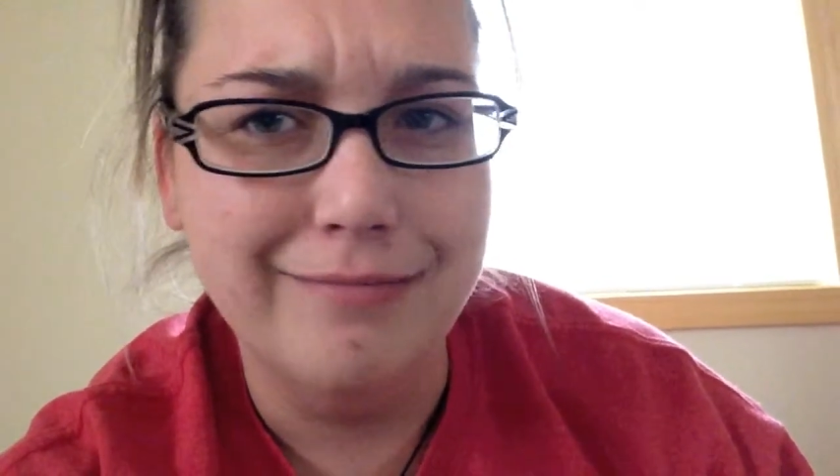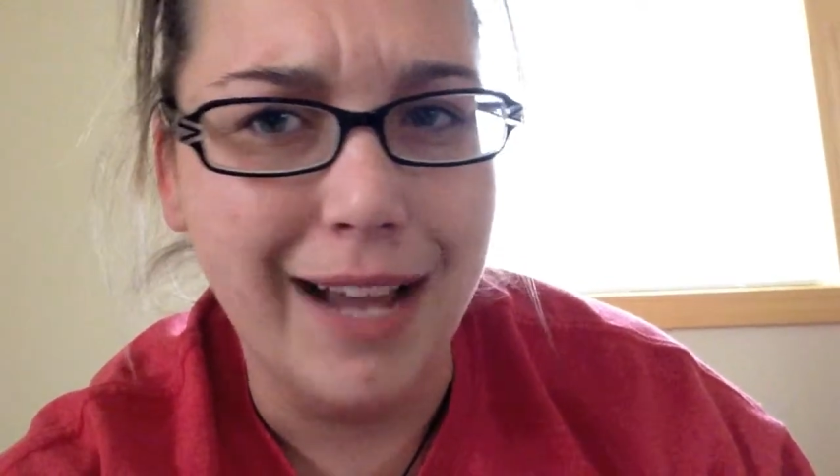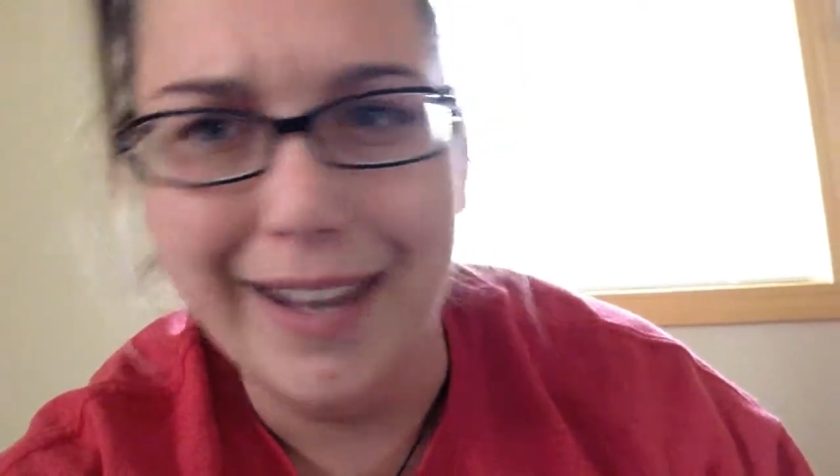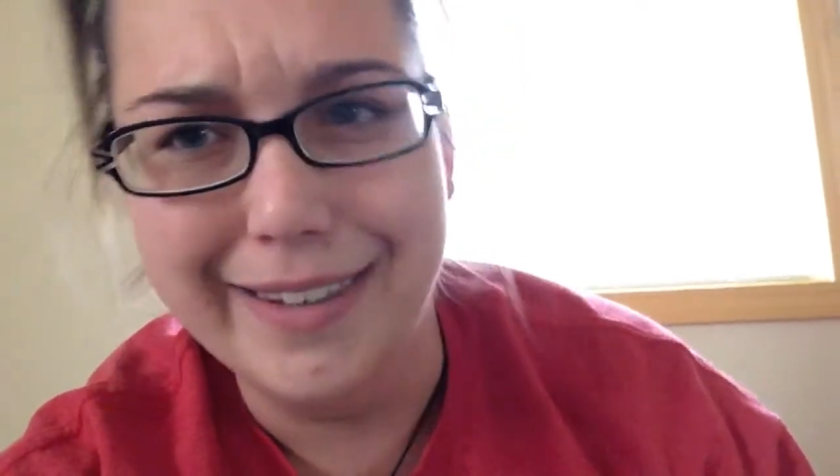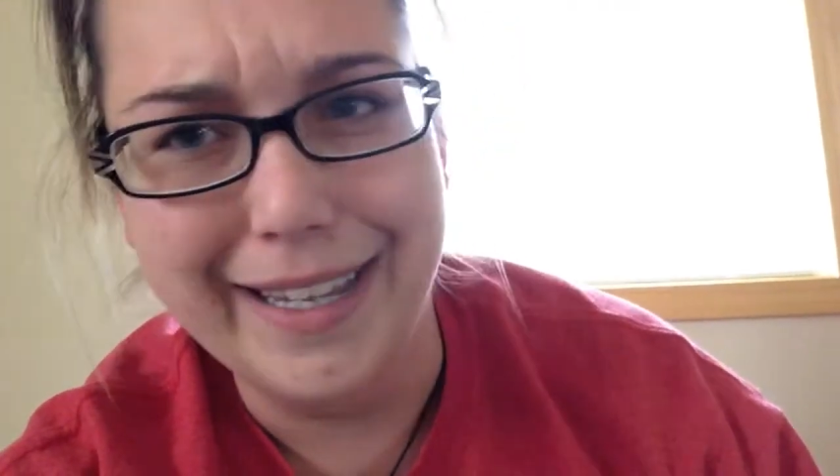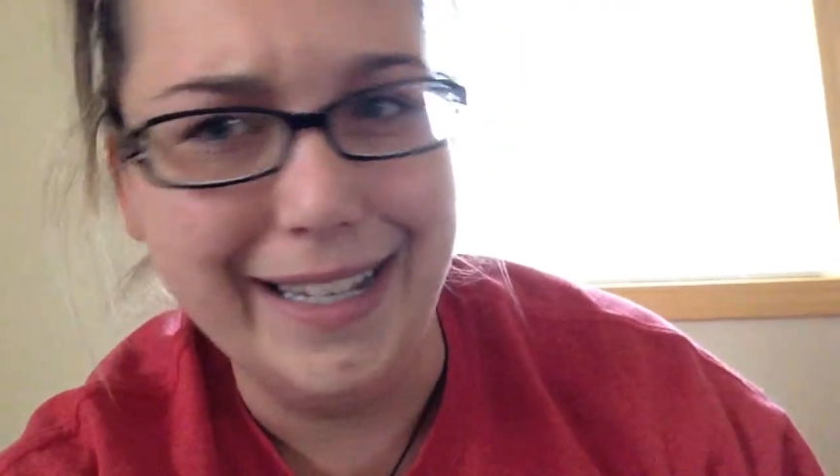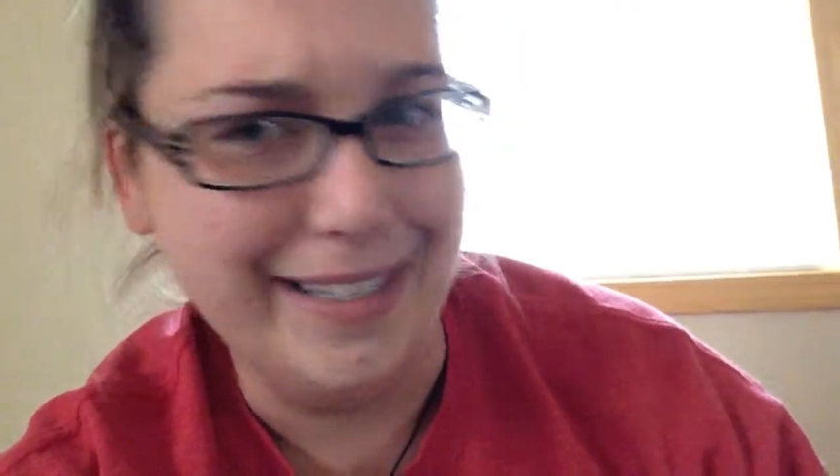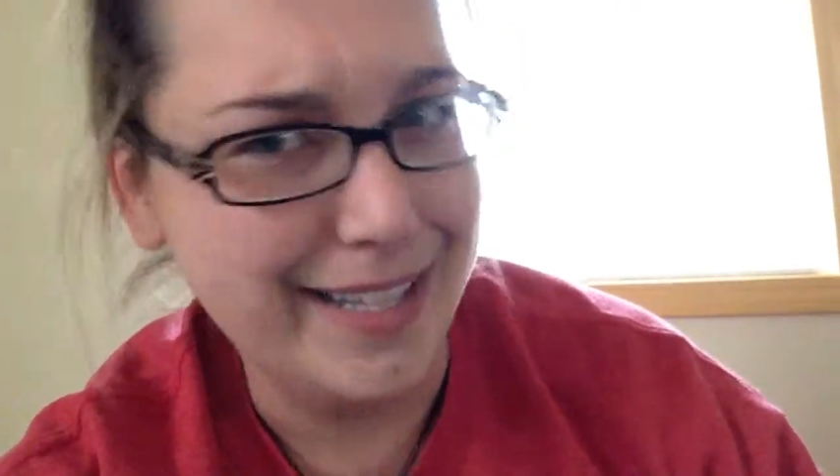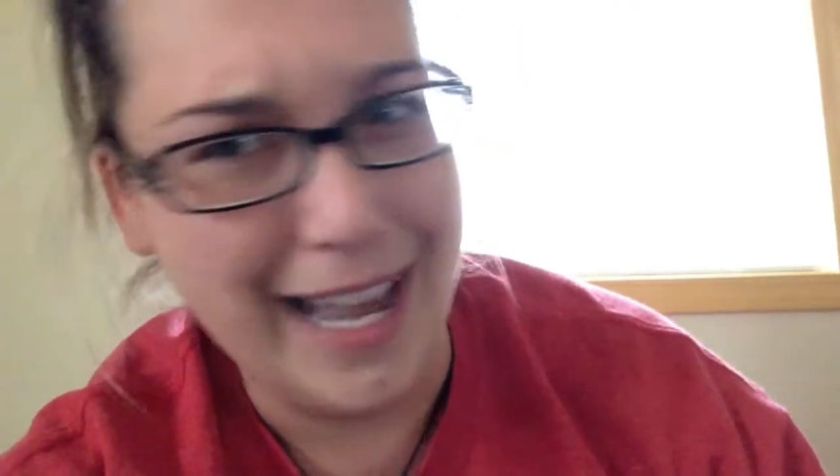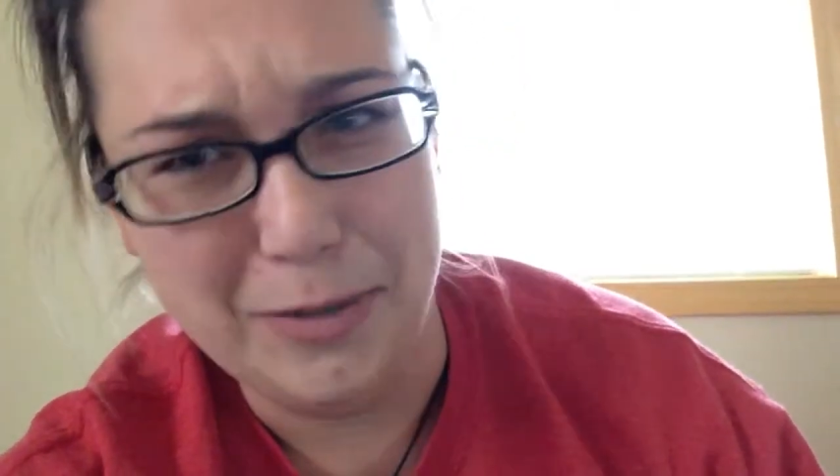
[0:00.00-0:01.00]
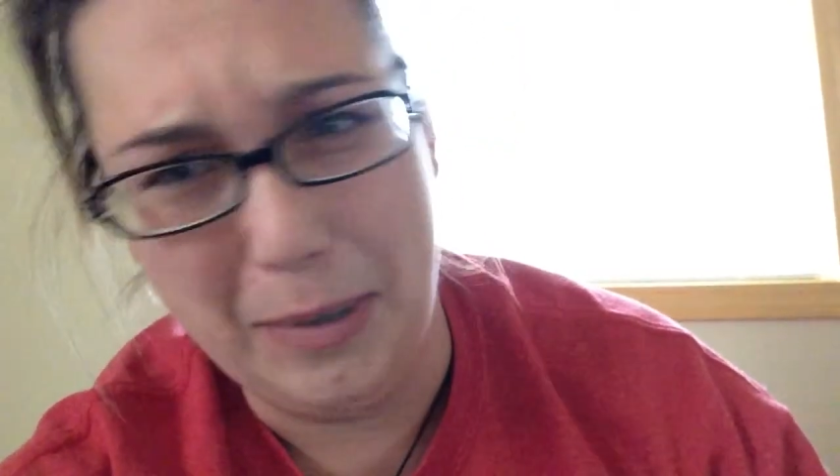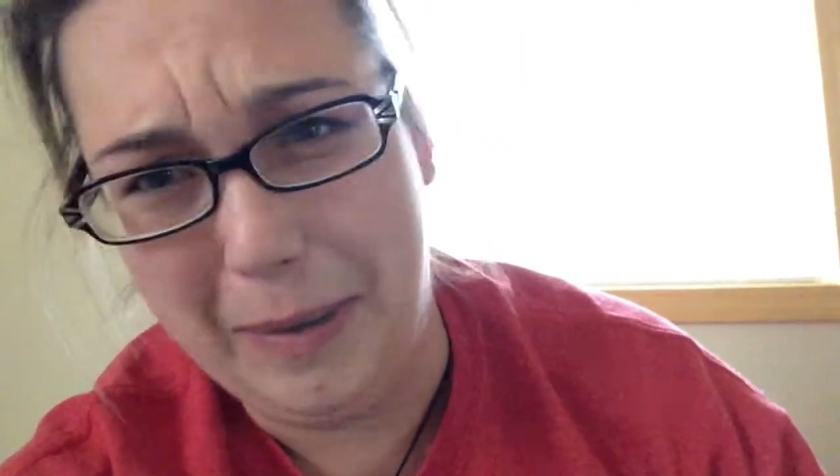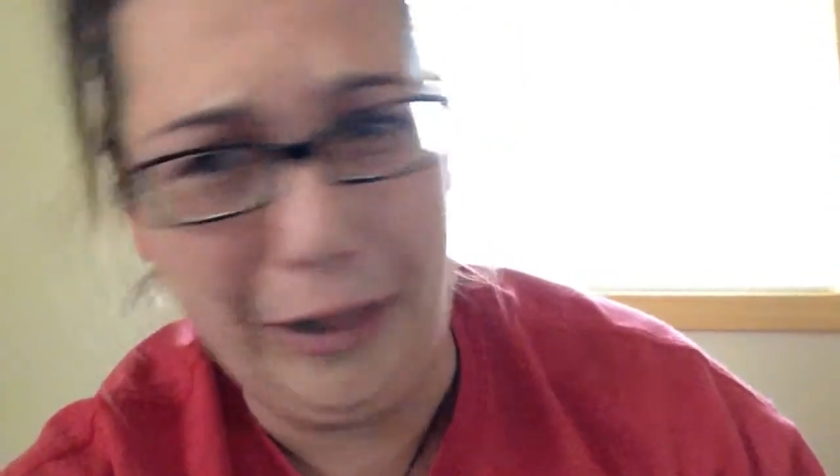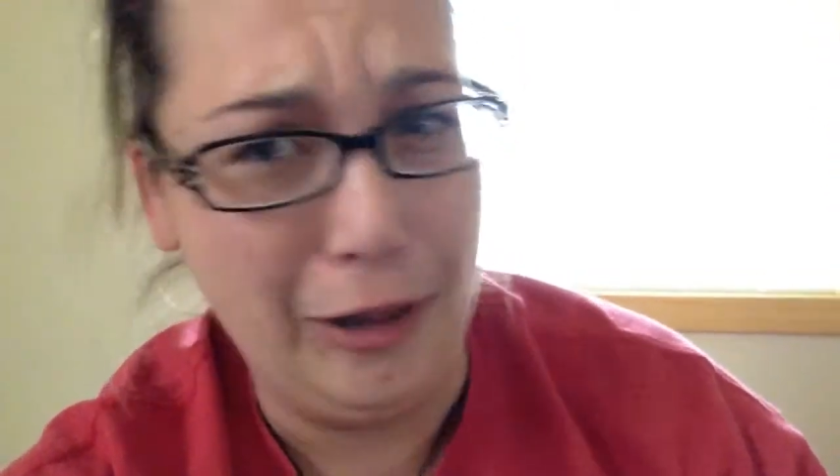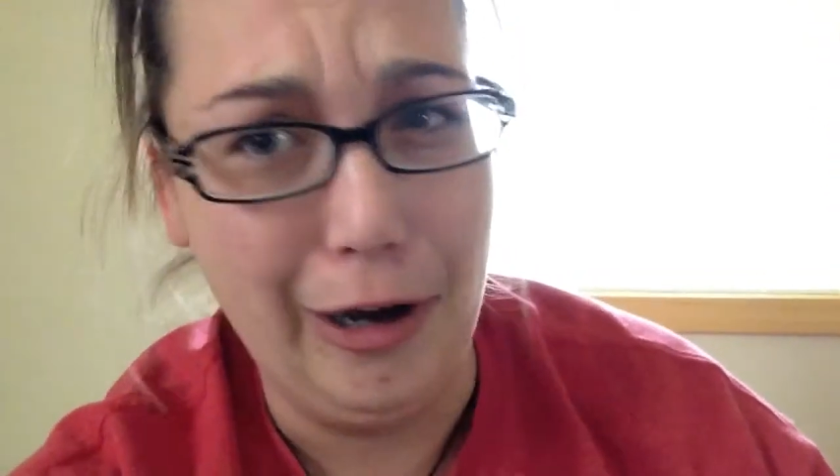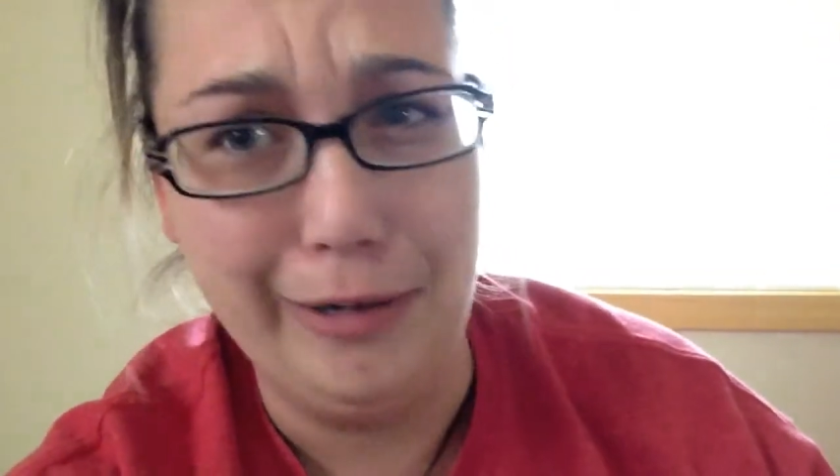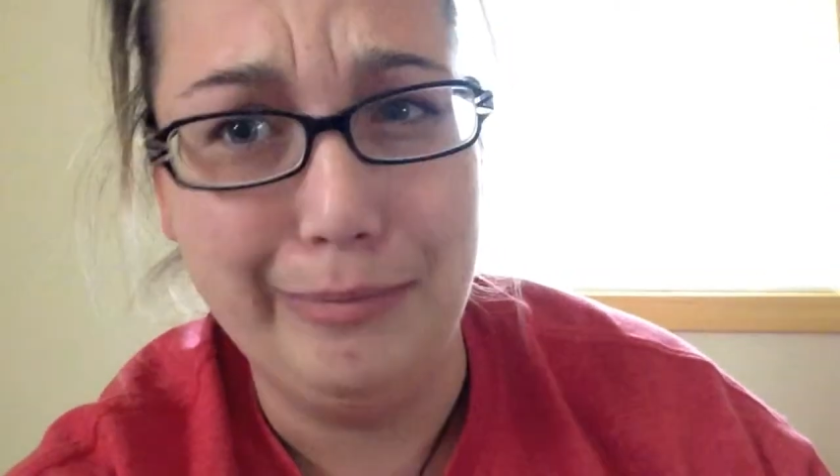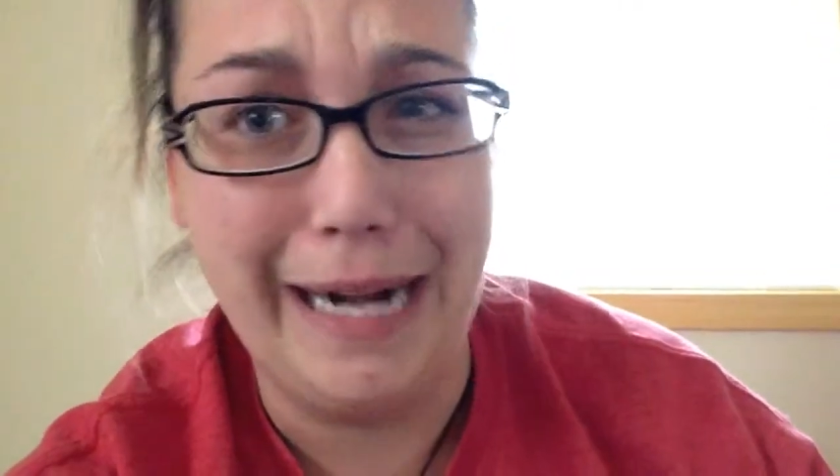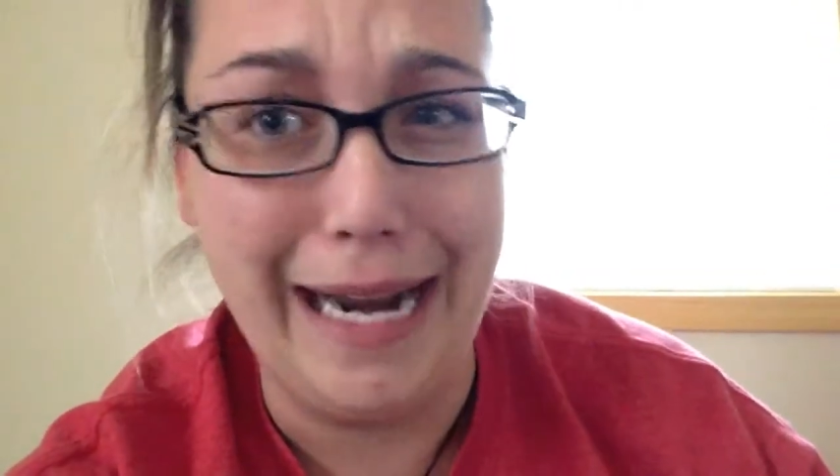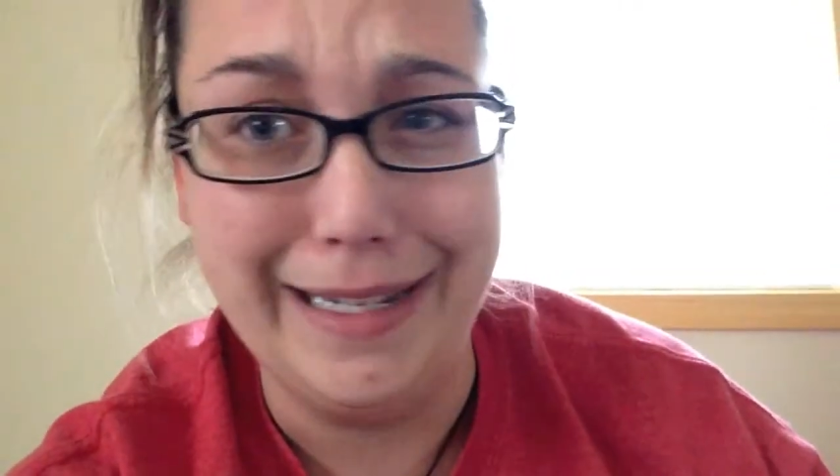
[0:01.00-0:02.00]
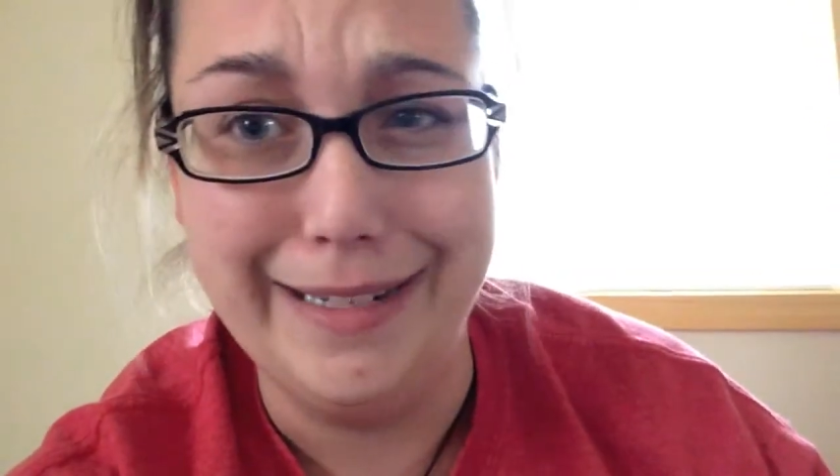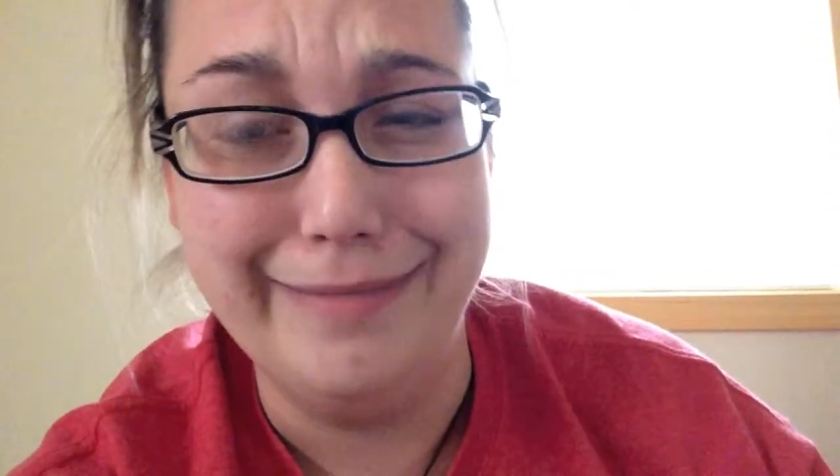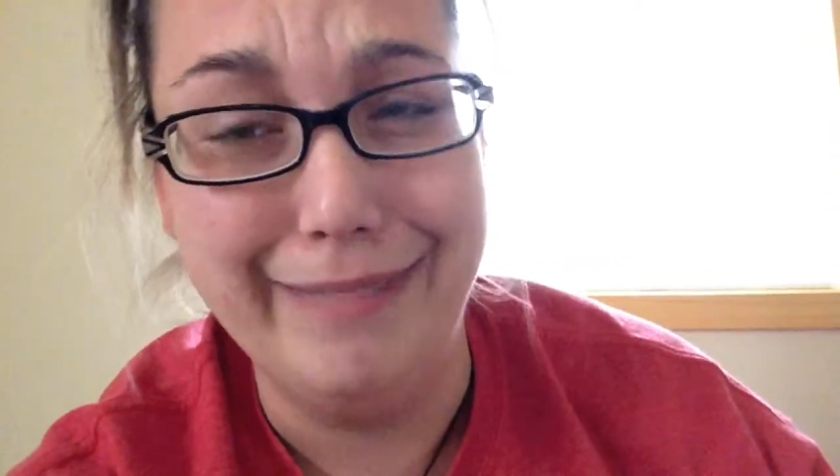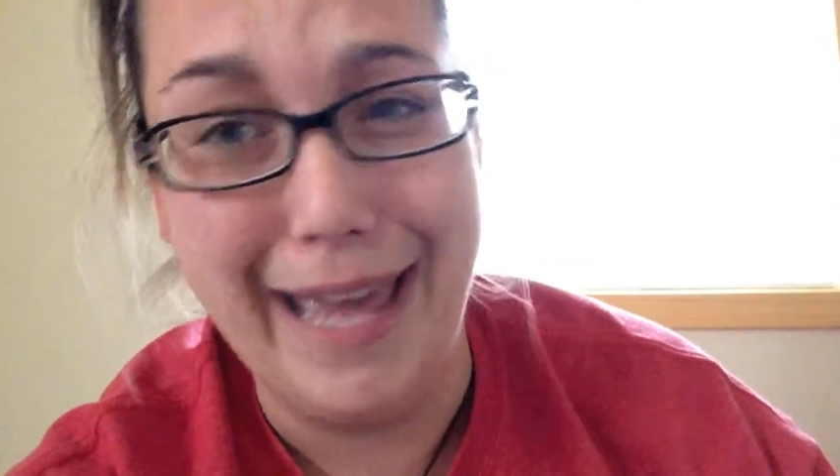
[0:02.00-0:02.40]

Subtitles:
on things as we went along, but I didn't.